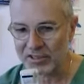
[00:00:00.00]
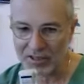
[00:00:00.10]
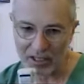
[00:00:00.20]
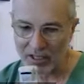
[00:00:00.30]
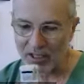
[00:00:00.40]
And
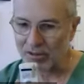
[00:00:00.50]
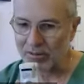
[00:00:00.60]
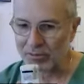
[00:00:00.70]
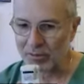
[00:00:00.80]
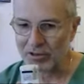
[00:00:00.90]

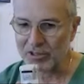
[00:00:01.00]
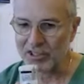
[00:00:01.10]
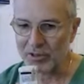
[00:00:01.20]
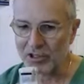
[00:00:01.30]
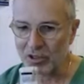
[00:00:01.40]
from the
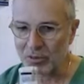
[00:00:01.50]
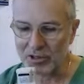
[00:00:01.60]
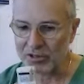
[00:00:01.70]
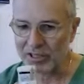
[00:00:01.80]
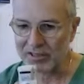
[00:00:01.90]
literature, we
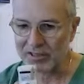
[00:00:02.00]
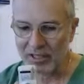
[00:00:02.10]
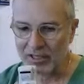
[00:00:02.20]
know that